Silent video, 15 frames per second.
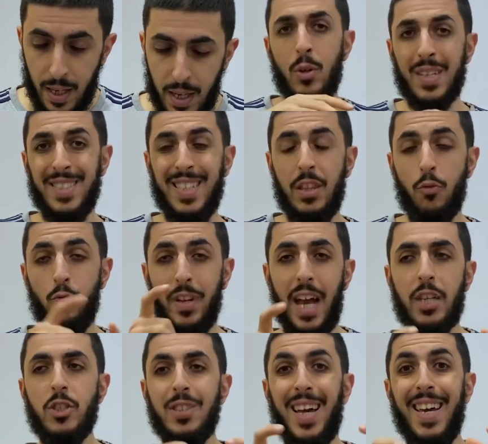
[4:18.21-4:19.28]
You can see the
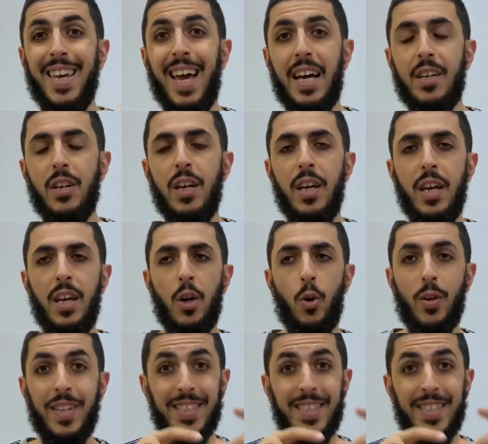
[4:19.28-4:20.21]
reaction that he had on